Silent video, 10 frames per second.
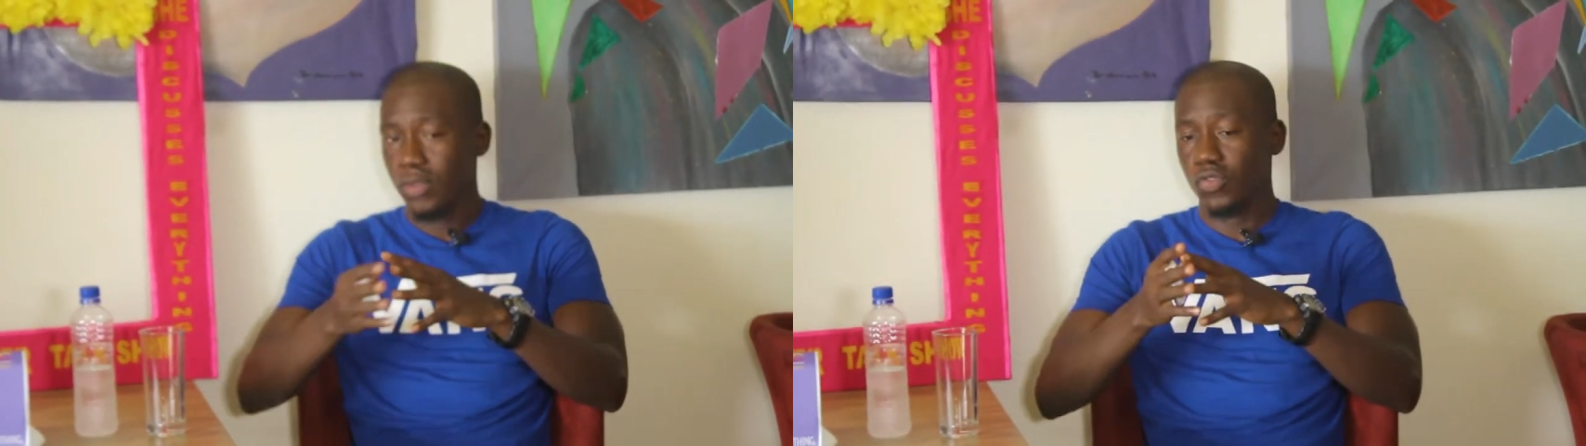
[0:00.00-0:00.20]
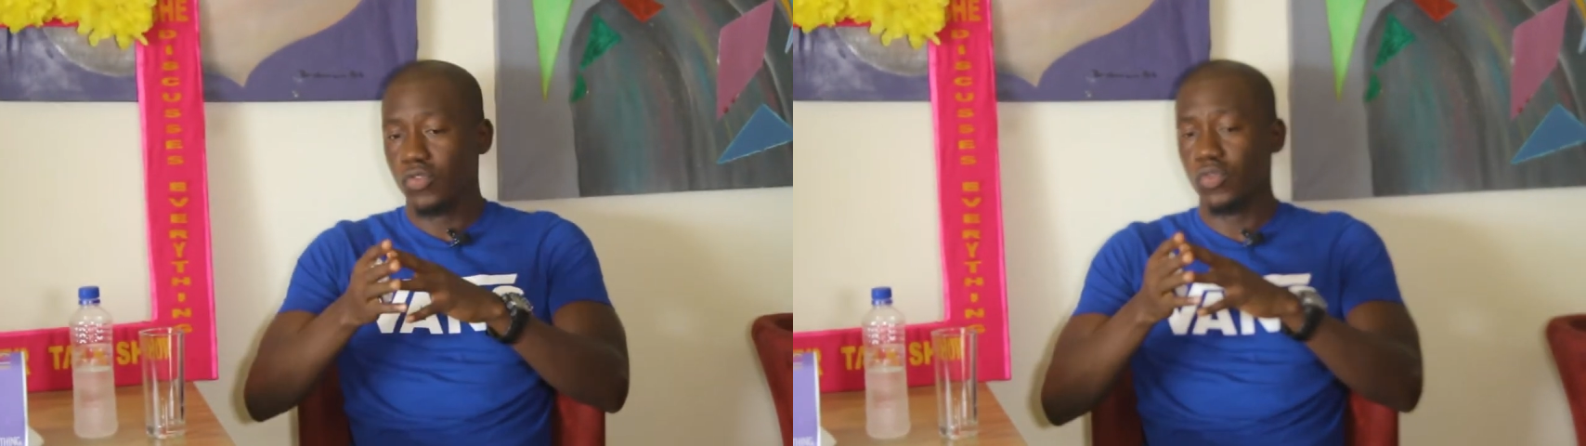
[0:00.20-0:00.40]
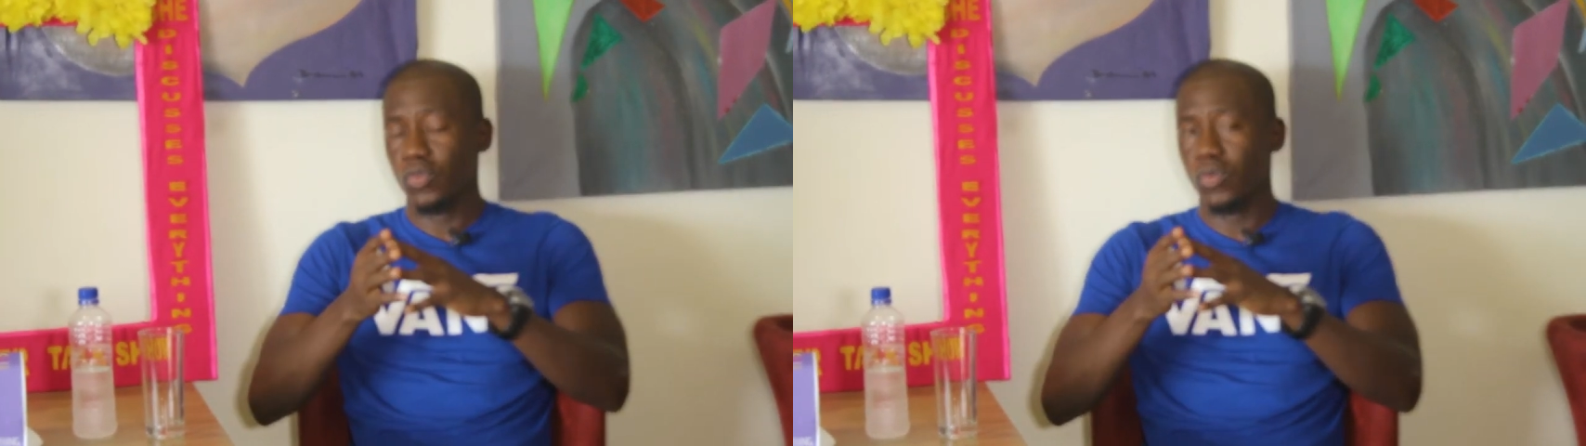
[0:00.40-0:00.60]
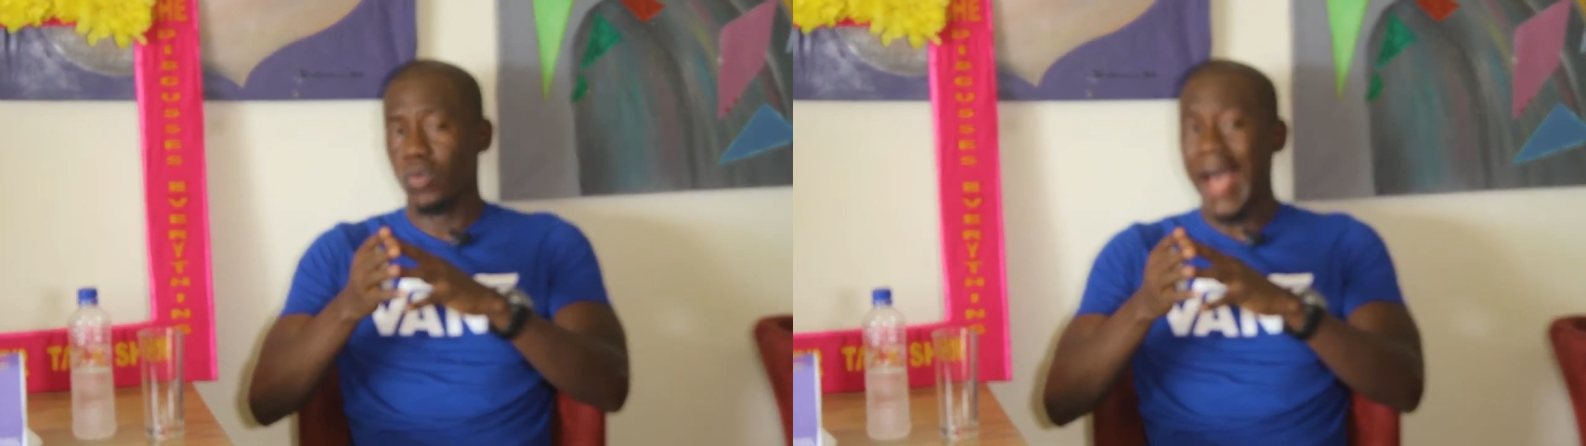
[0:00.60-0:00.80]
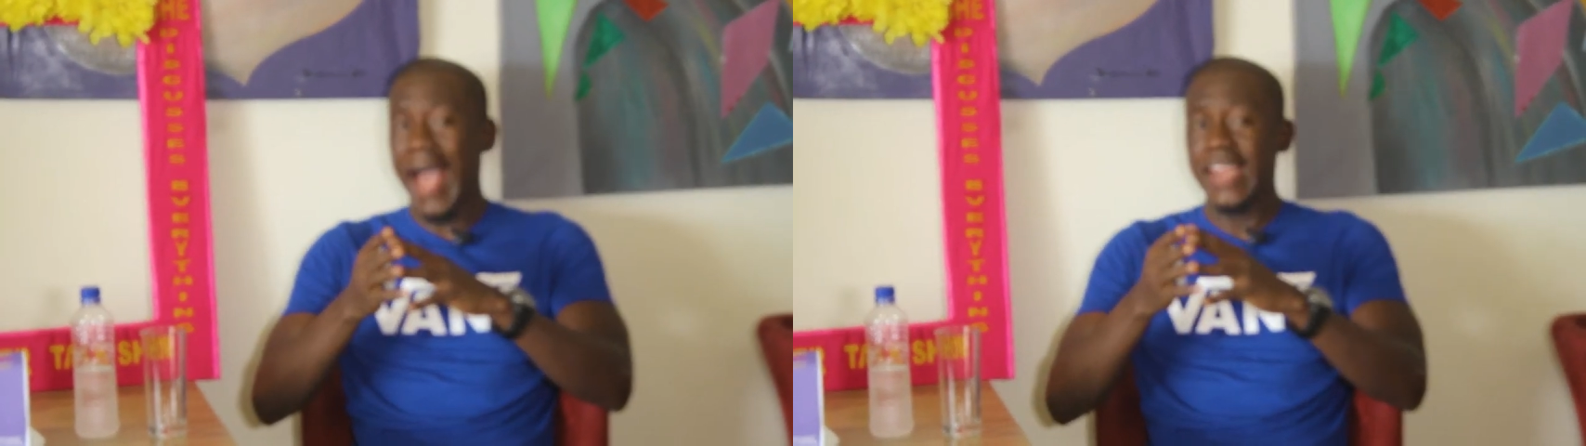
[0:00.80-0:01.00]

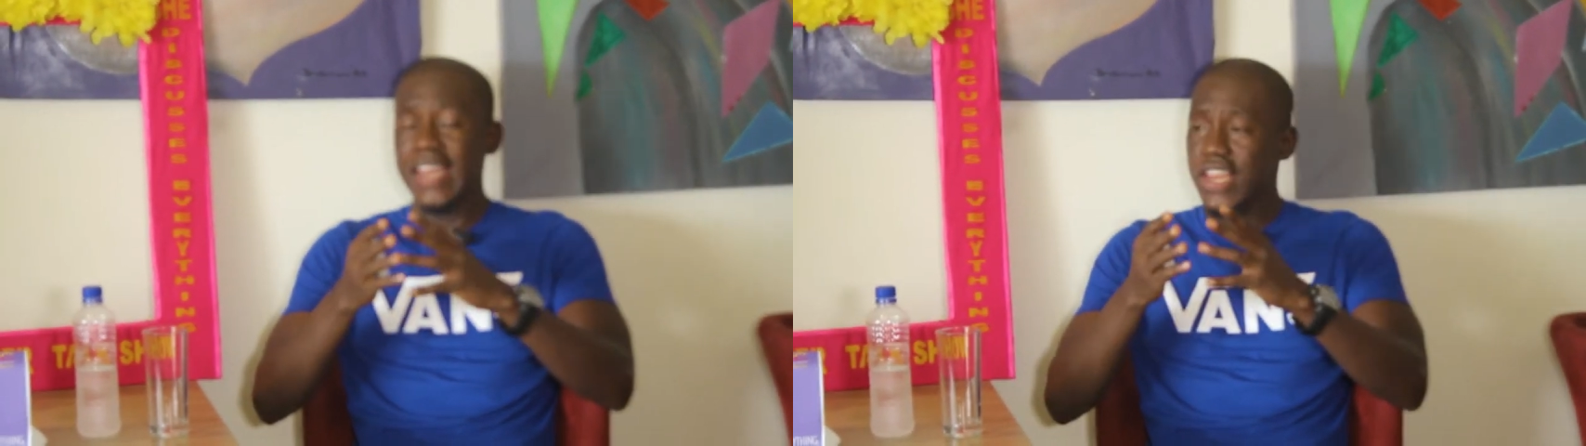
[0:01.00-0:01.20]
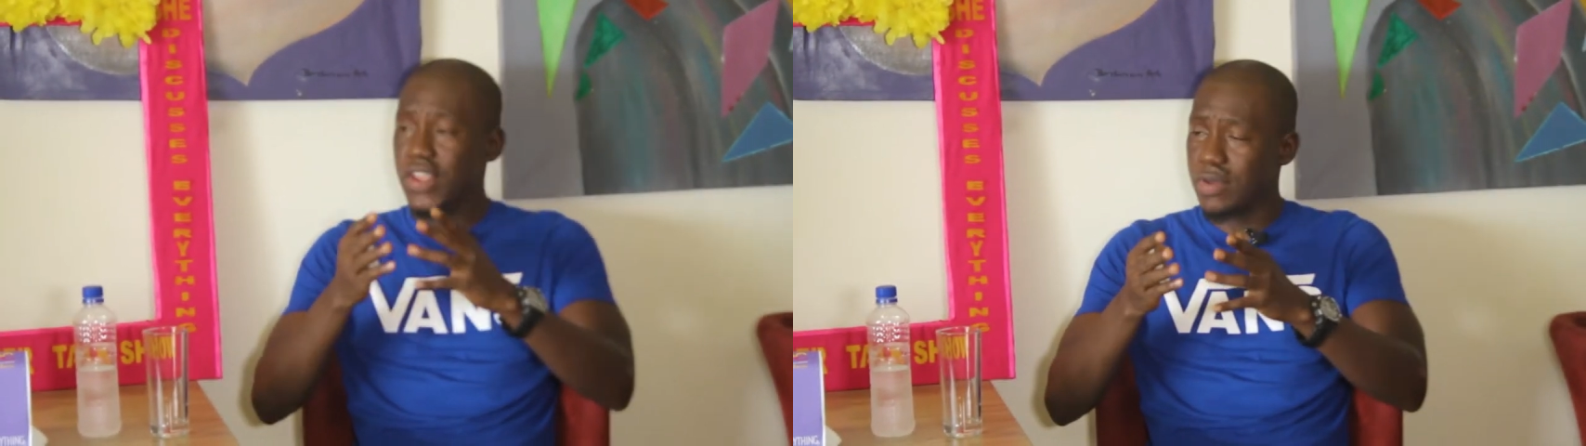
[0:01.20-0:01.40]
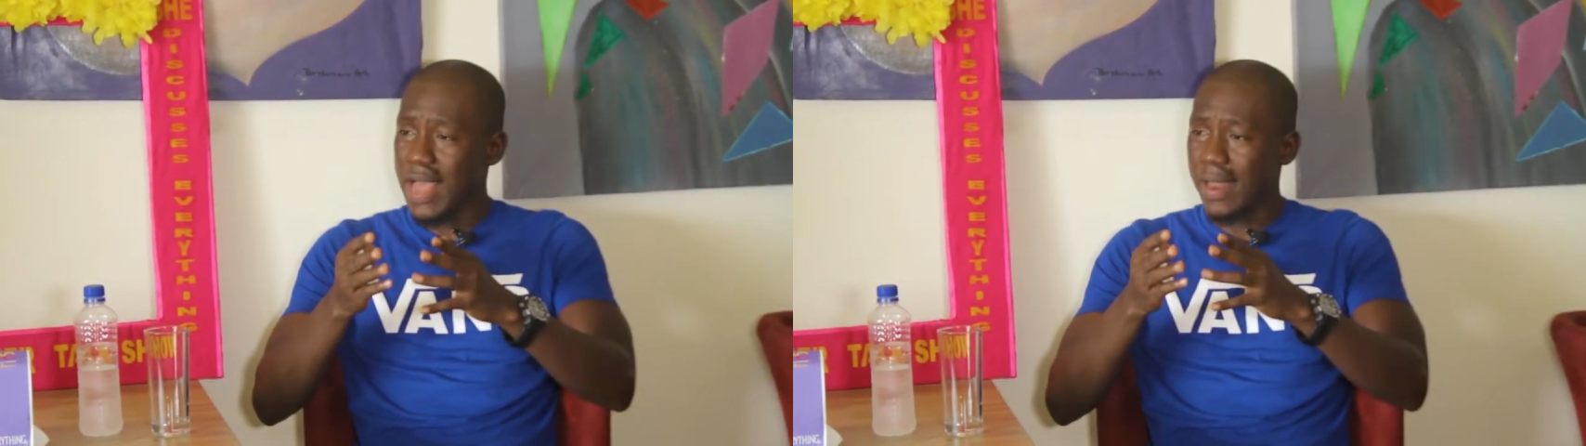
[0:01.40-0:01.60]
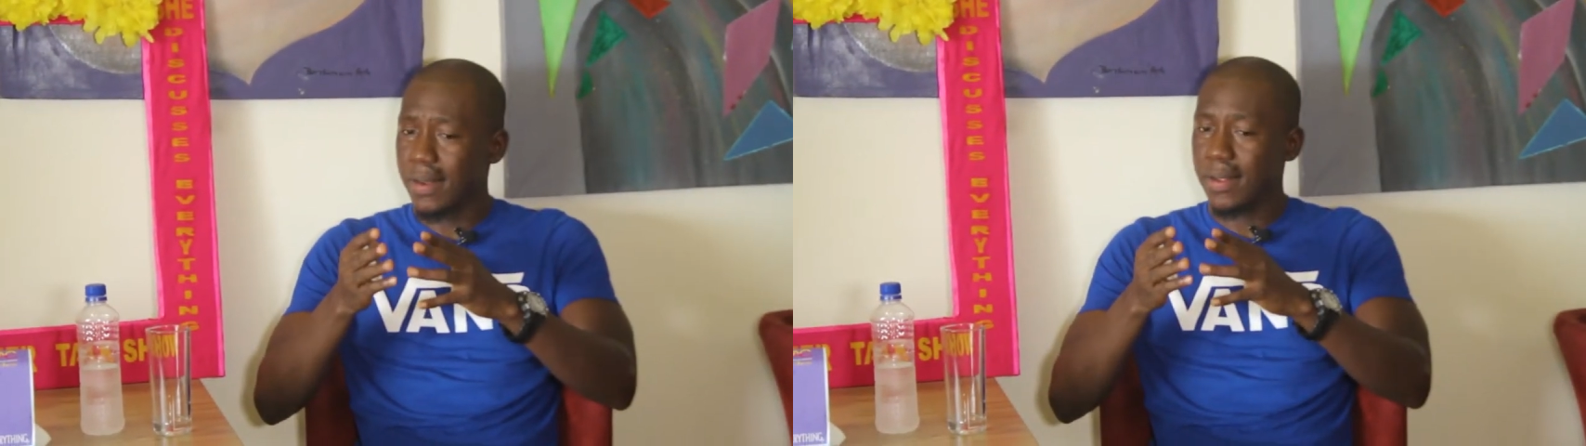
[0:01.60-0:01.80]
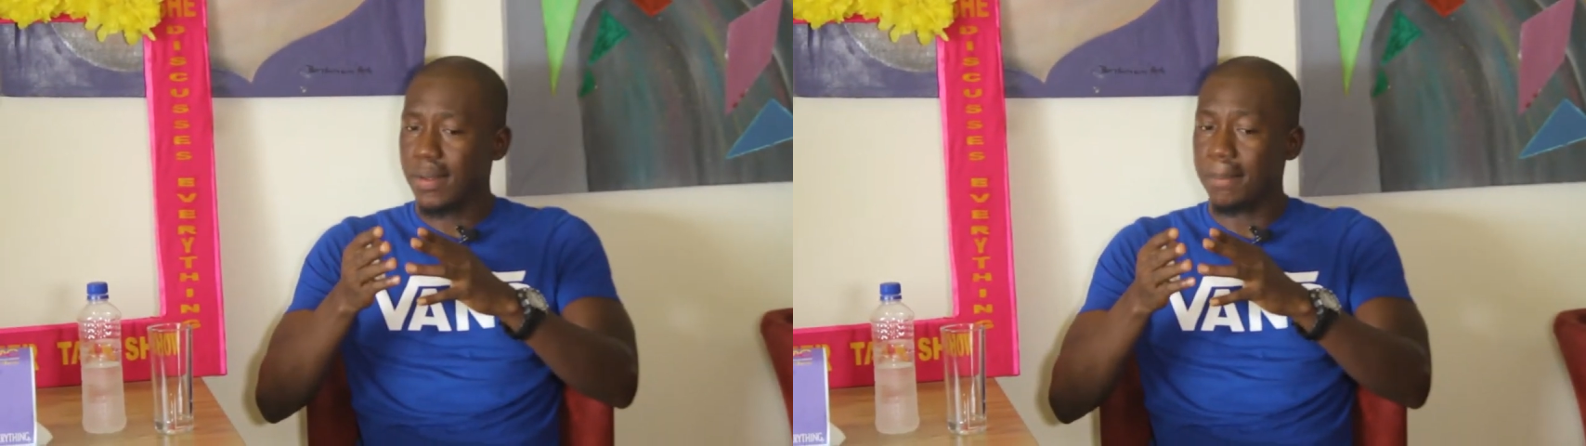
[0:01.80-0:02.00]
So I knew that